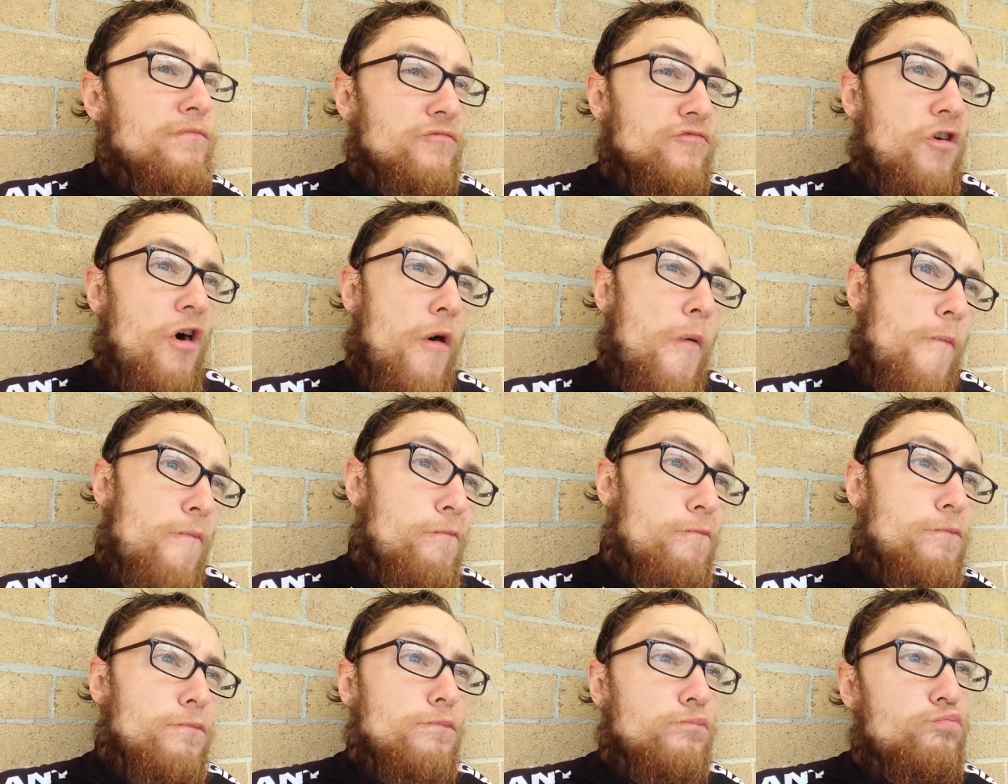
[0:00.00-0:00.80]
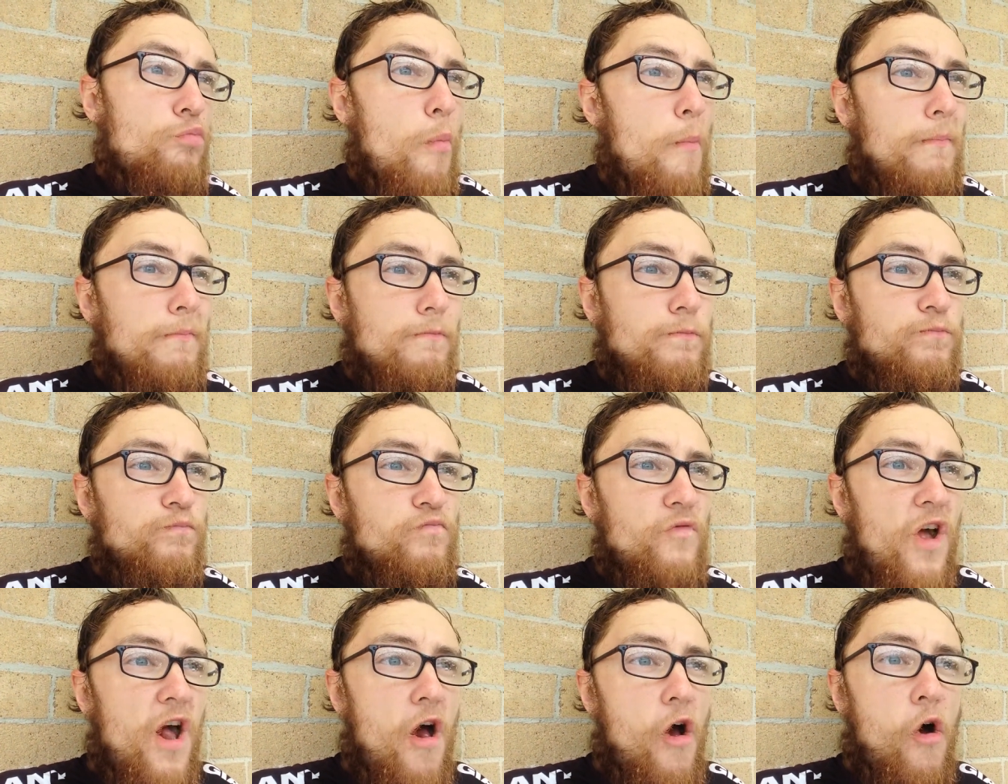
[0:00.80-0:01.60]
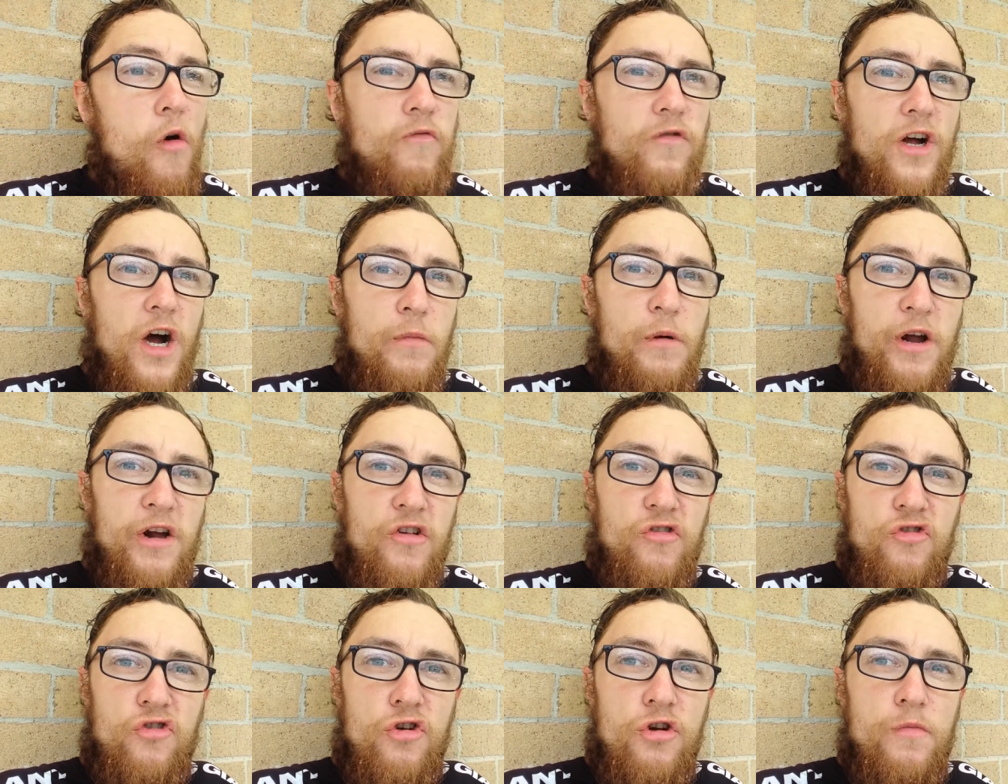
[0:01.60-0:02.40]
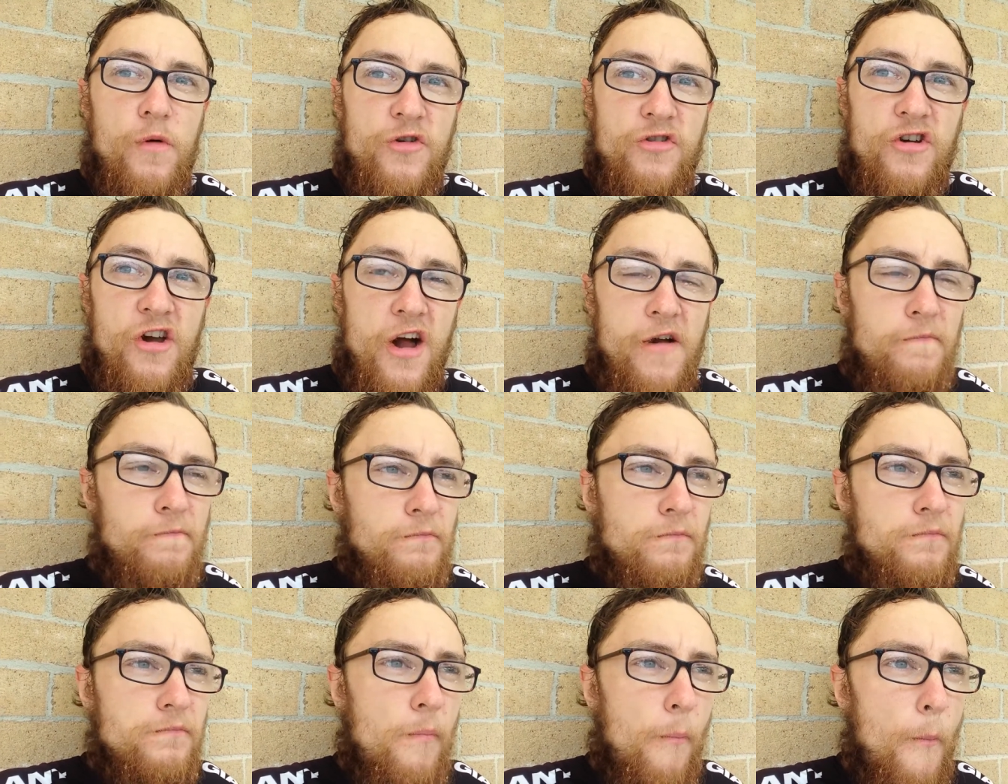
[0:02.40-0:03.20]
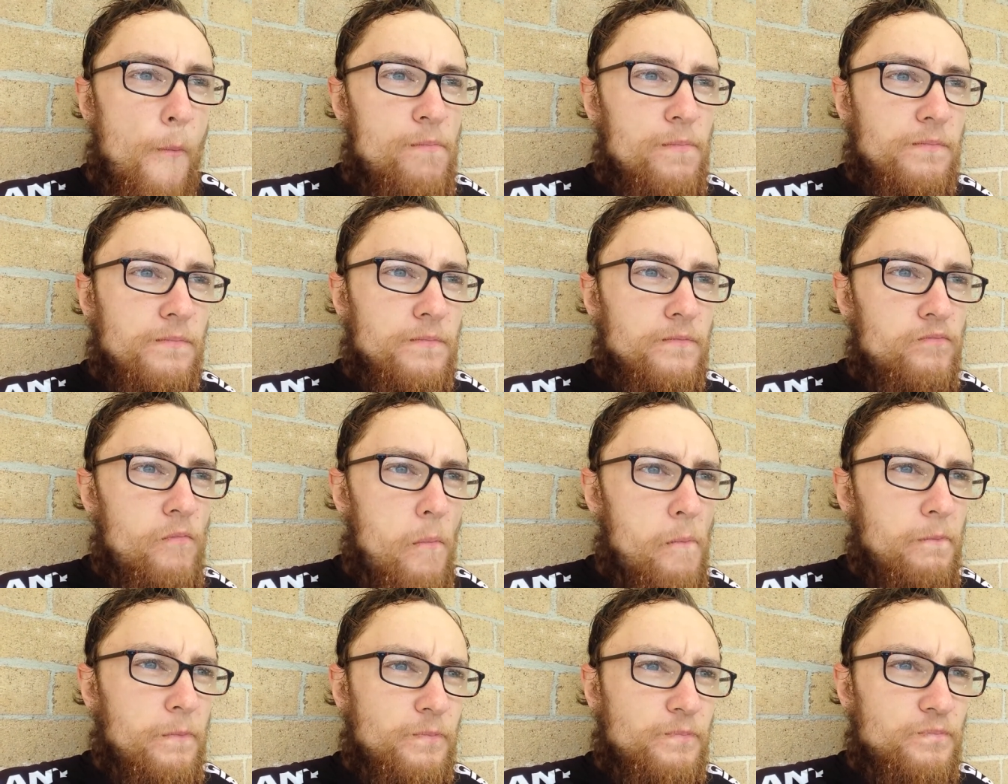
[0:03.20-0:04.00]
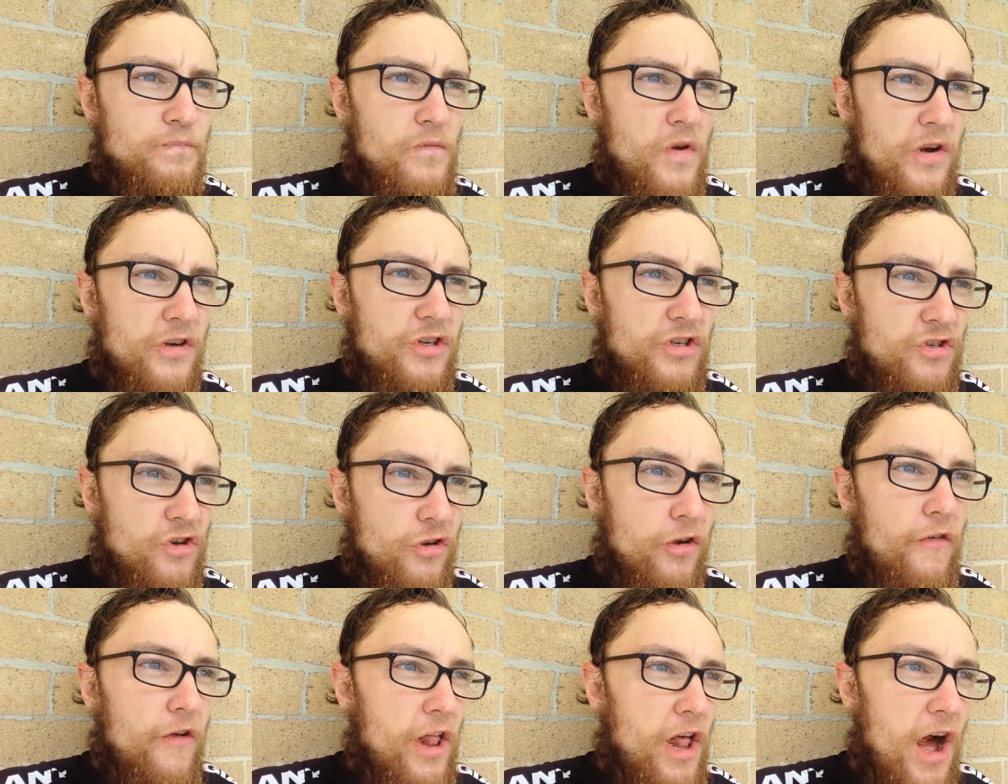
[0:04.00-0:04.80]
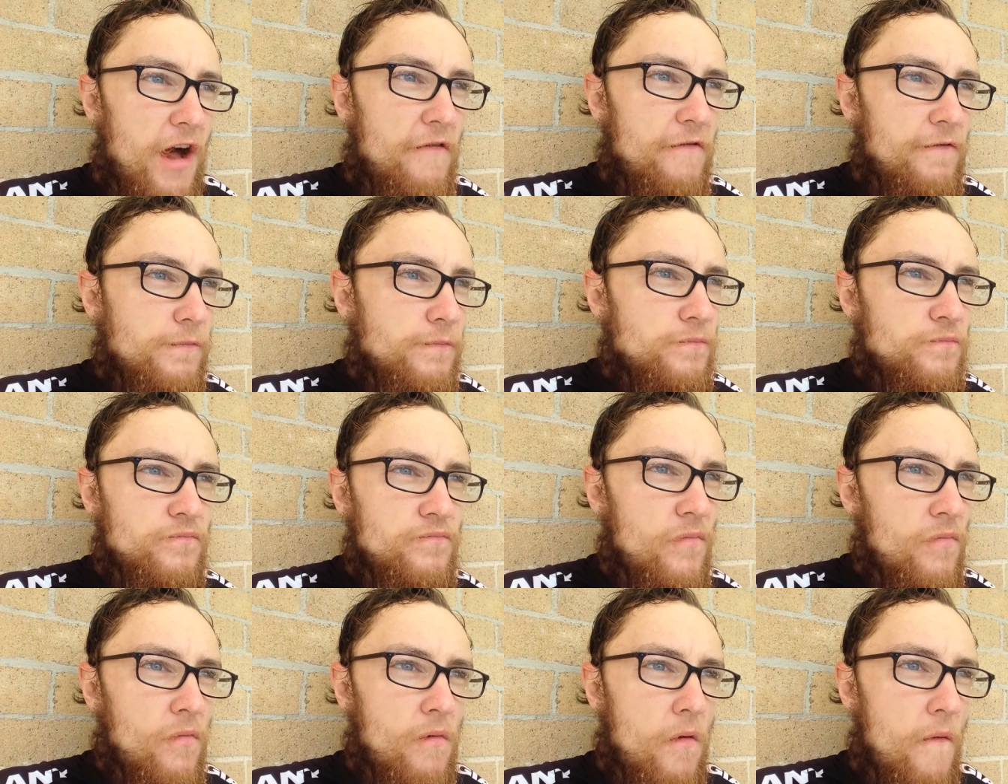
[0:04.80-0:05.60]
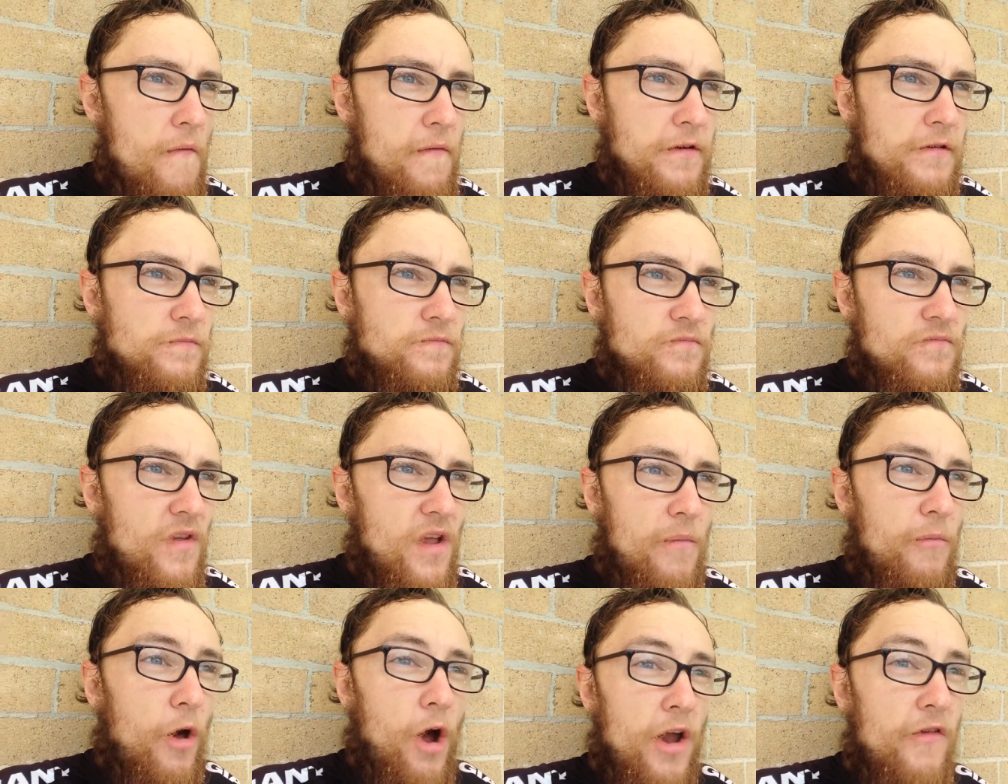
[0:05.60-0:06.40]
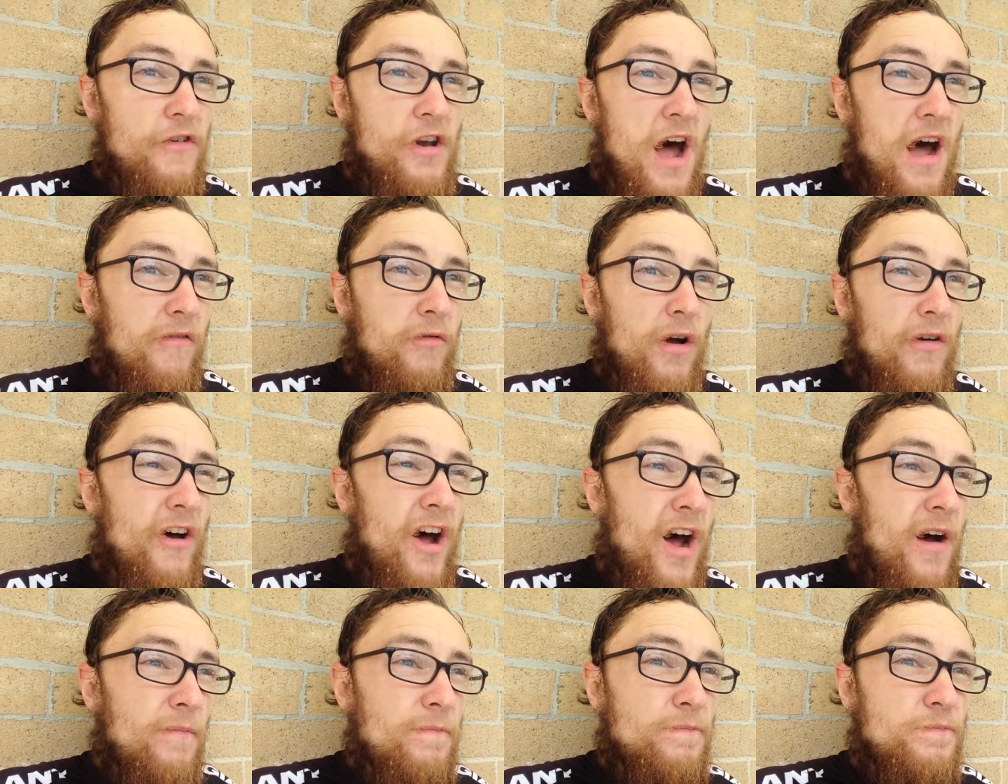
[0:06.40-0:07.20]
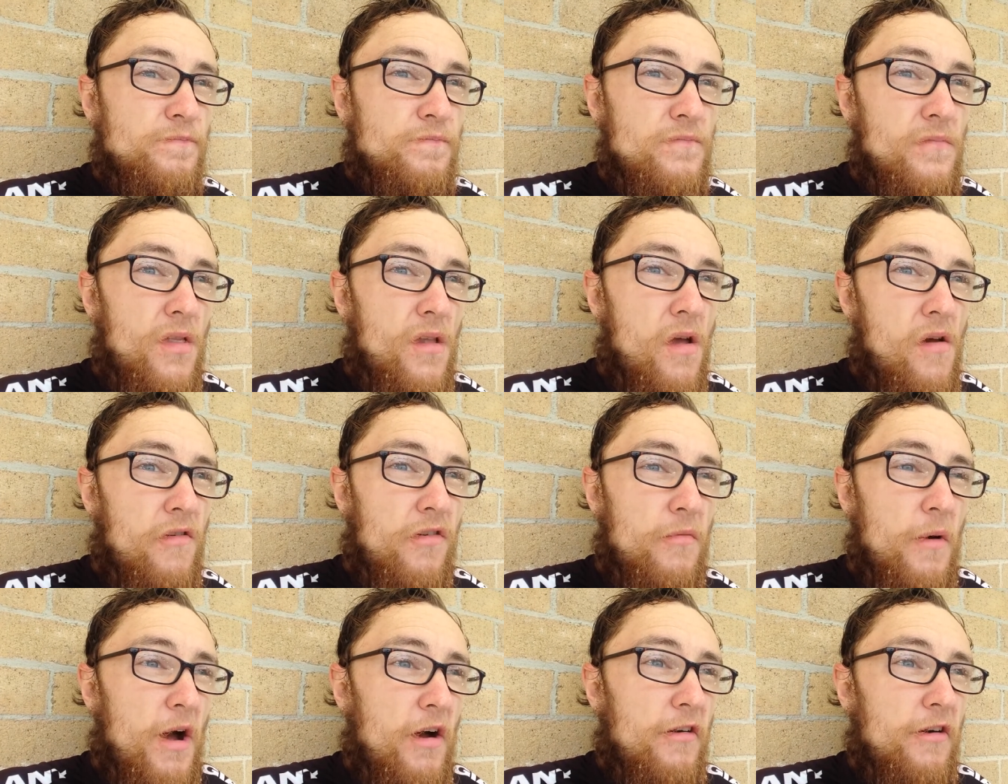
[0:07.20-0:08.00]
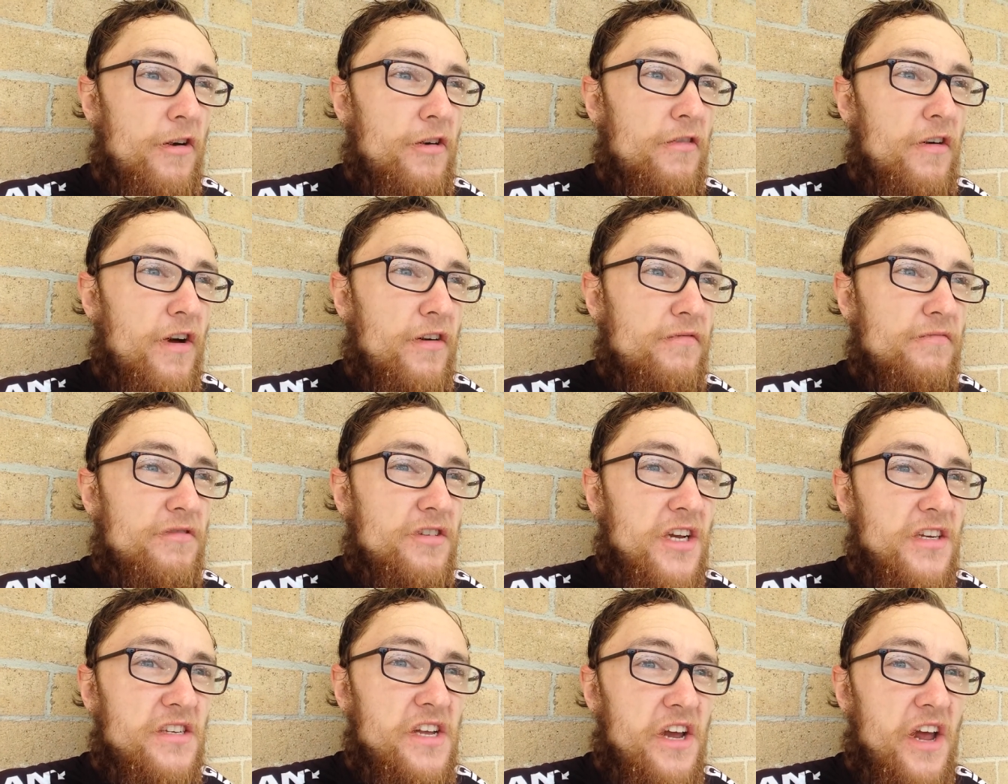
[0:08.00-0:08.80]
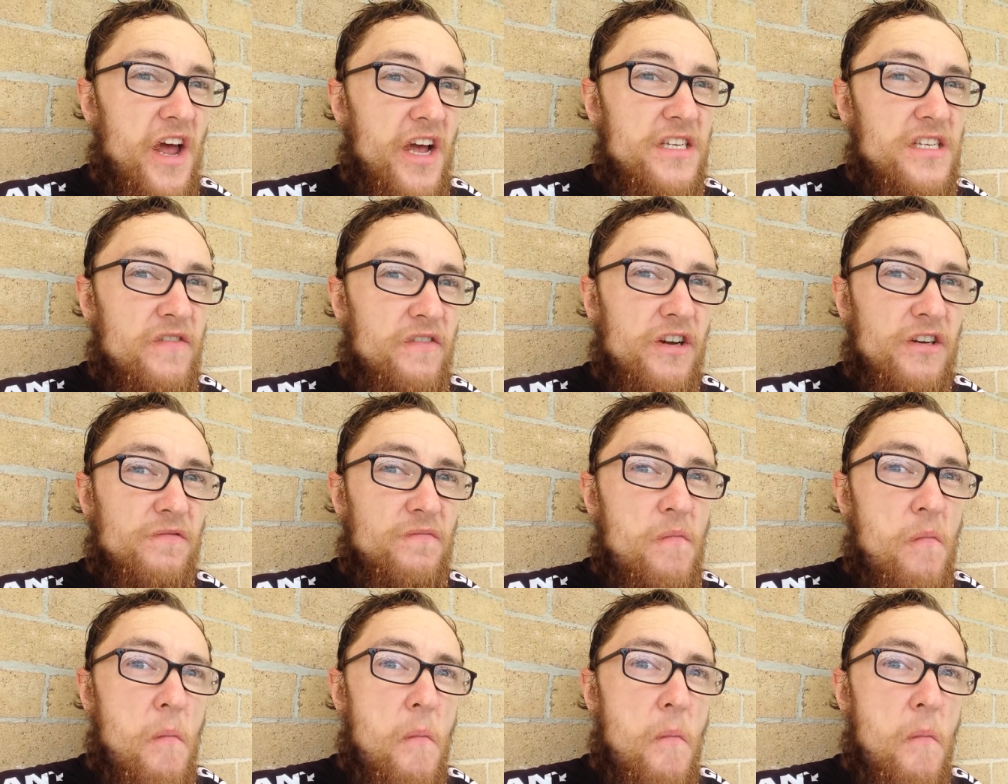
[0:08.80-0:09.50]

So yeah, hopefully I'll make it to Cooma today, which is another like I'm not even halfway there. It's about another 60 k's I think.